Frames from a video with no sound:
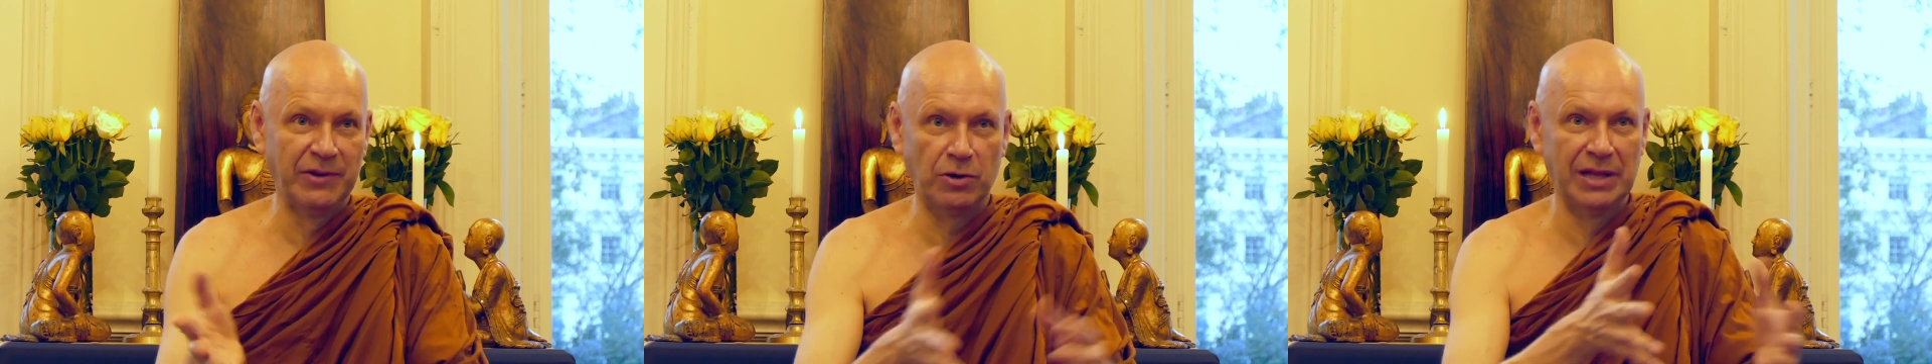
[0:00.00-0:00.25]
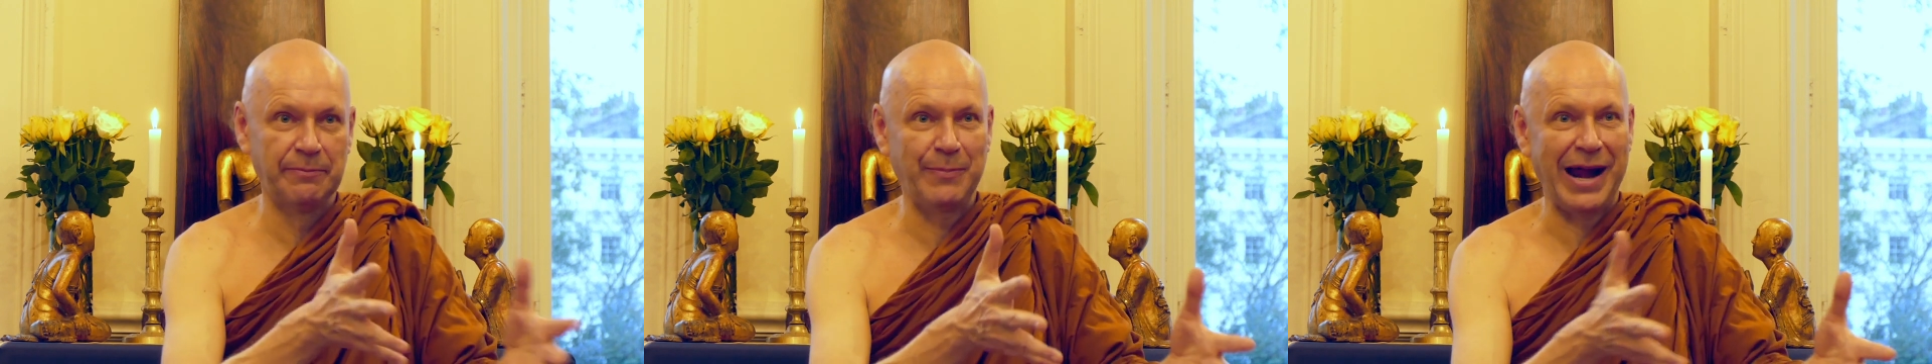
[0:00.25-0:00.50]
We
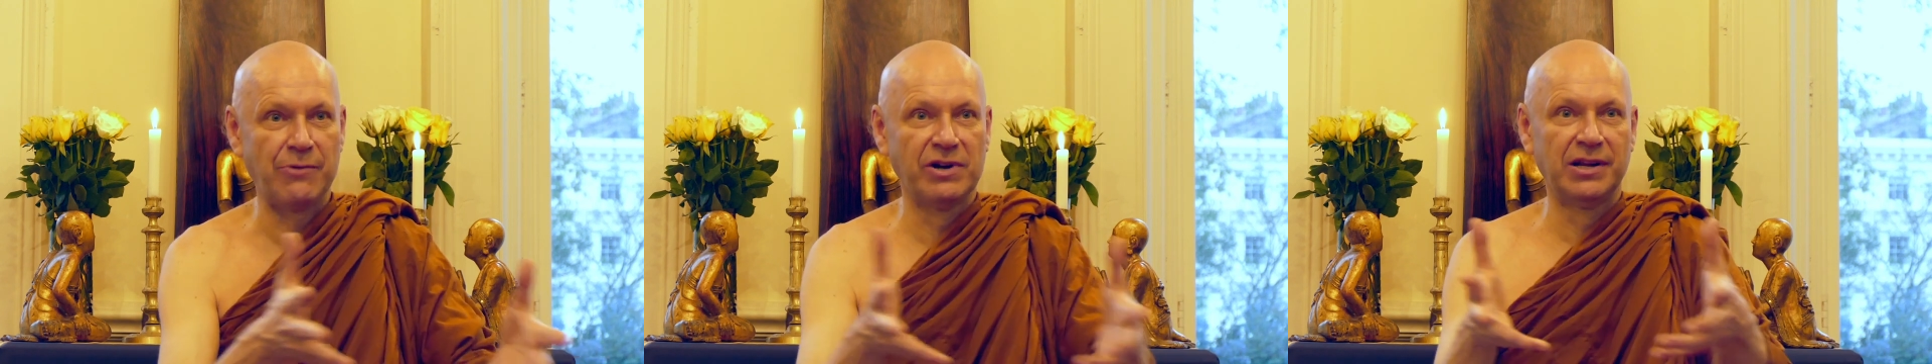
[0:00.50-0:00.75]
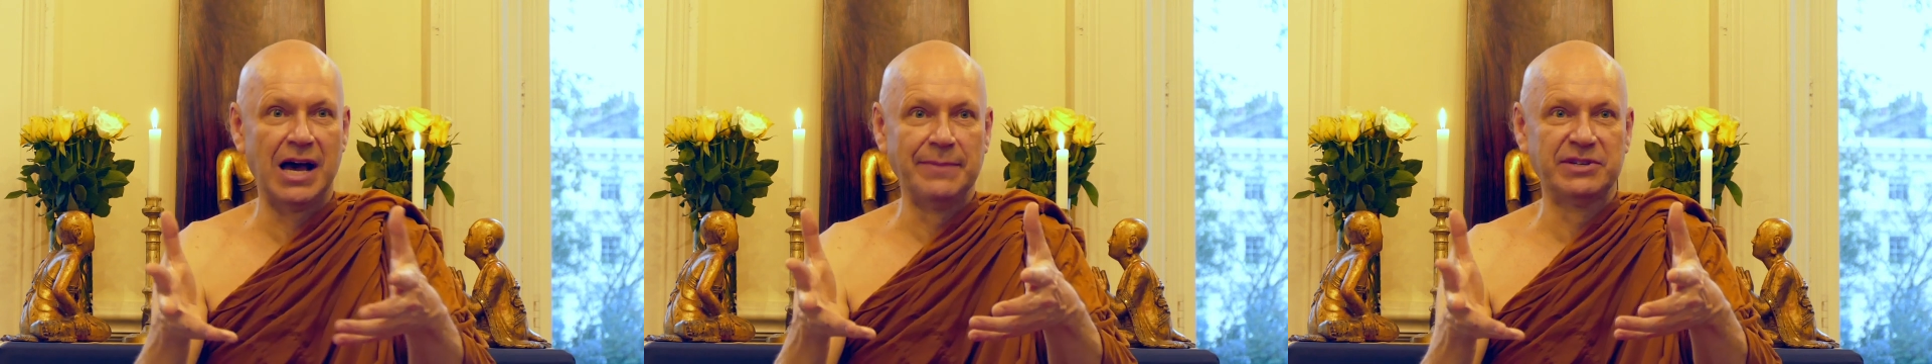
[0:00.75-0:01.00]
call it
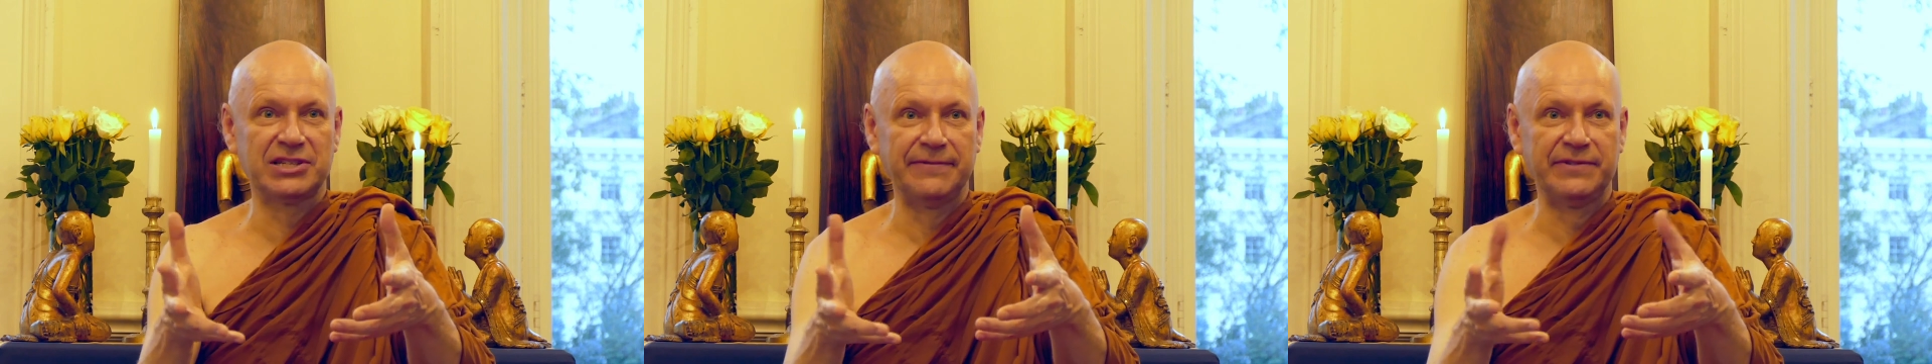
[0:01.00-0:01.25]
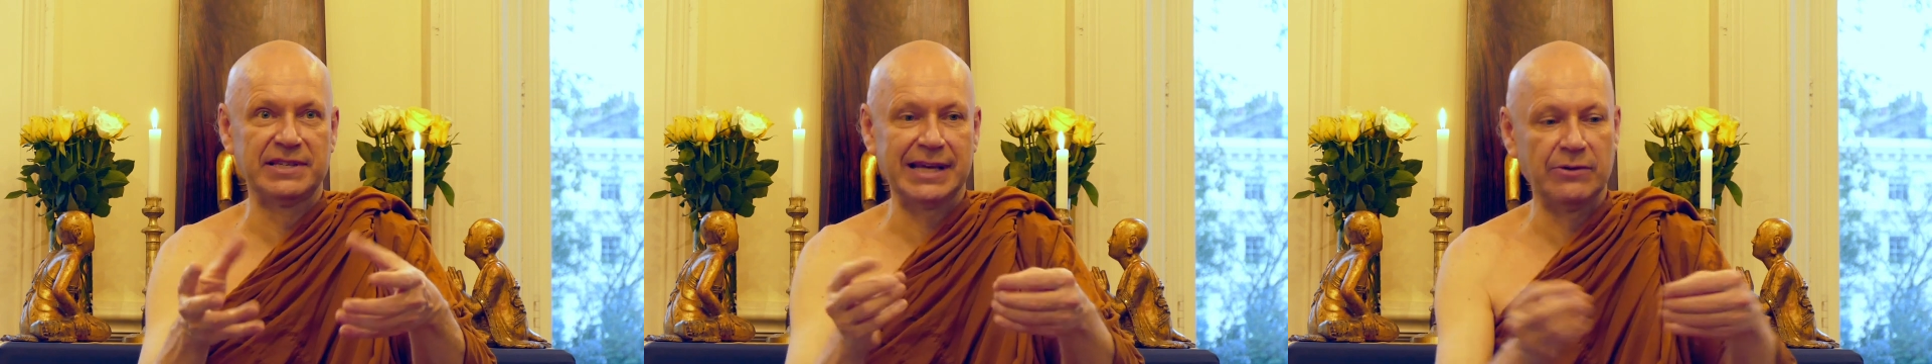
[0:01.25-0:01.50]
paradigm
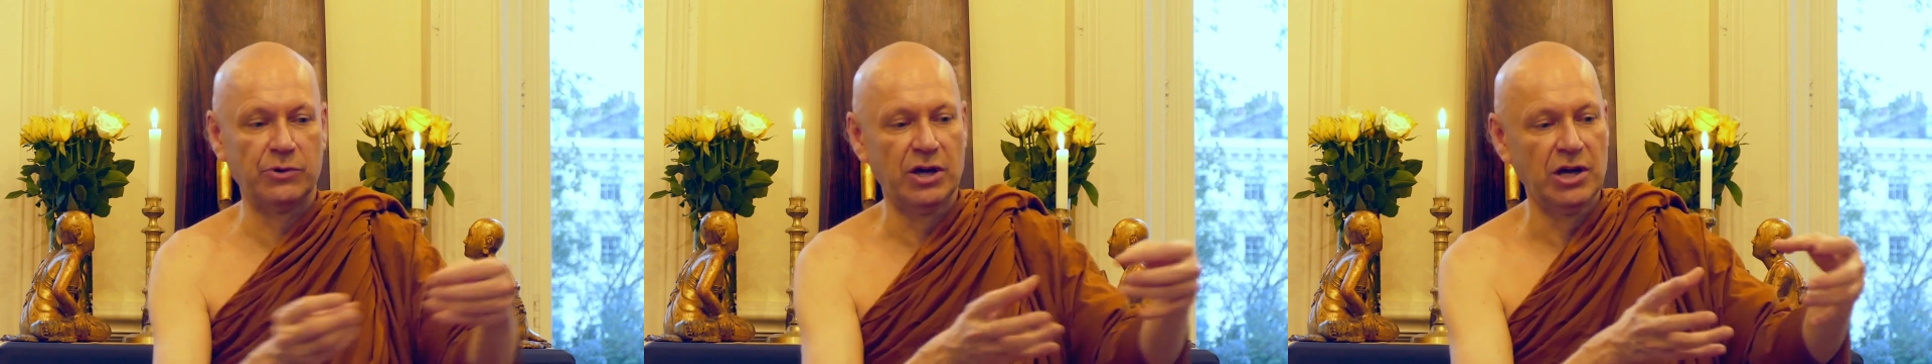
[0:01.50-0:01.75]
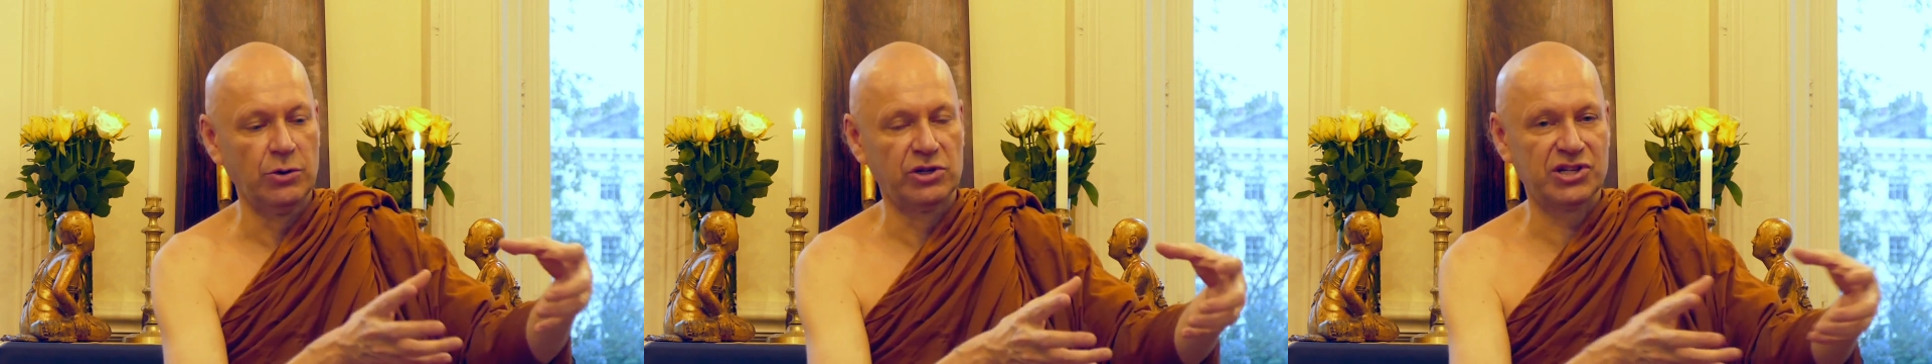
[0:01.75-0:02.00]
shift. So
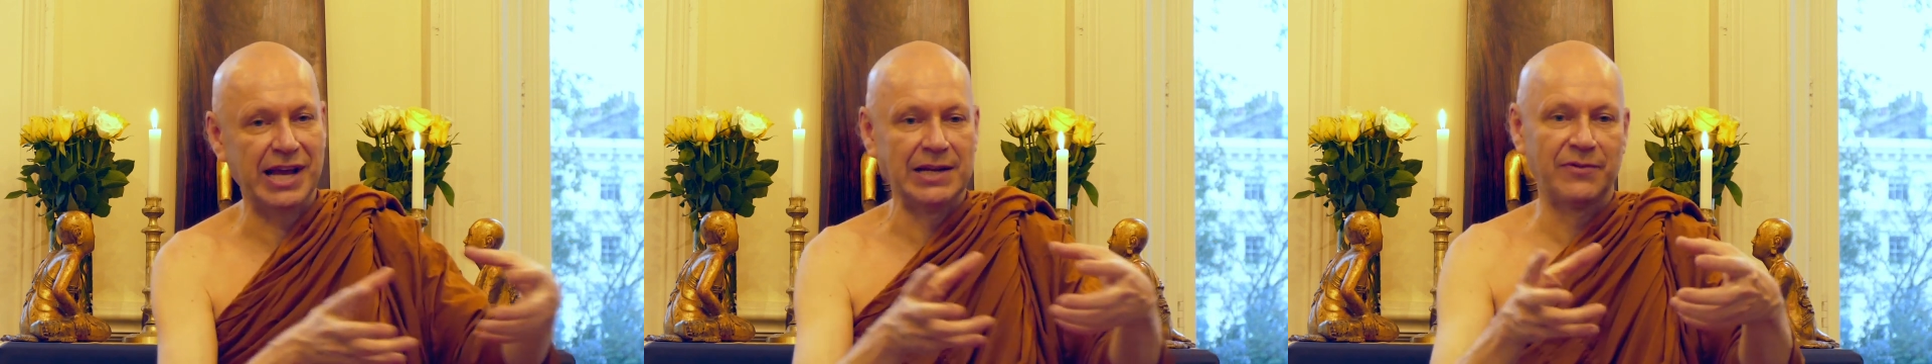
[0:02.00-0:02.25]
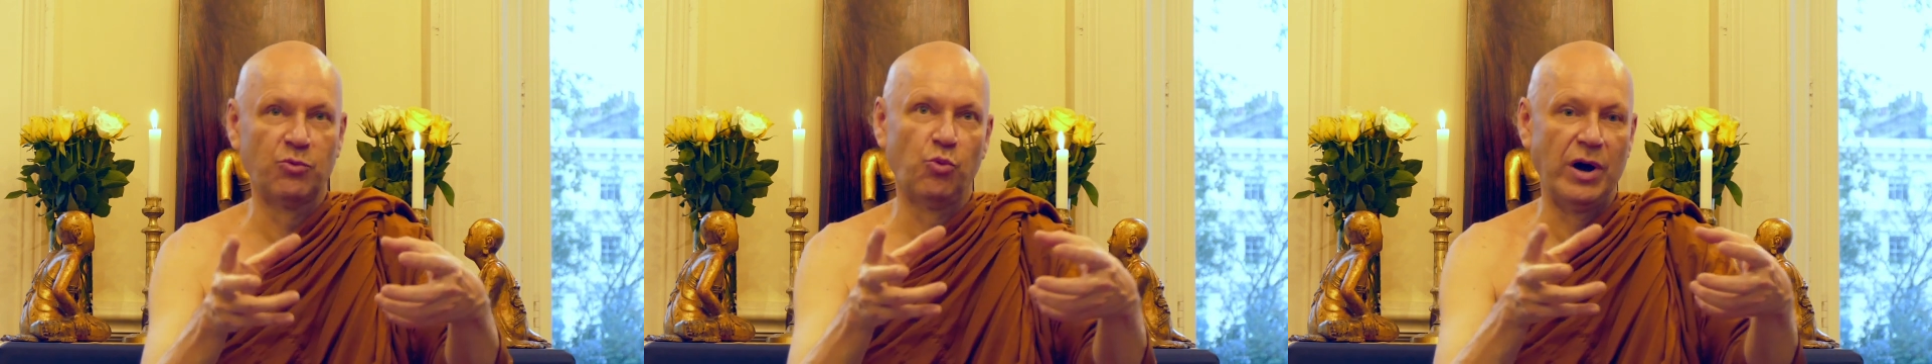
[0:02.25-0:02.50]
we
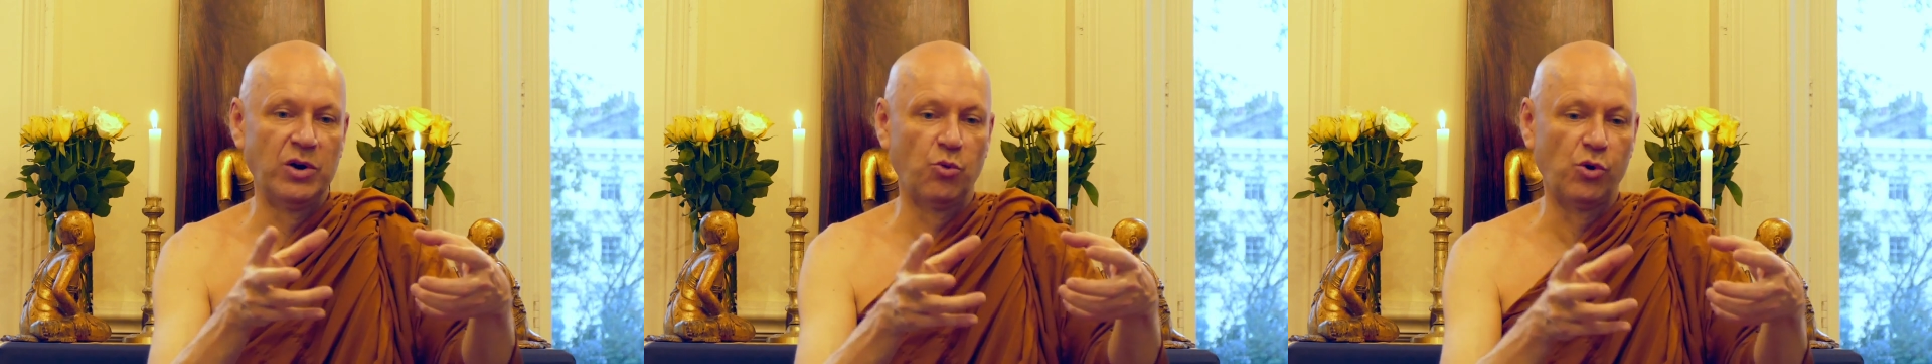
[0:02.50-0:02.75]
change from one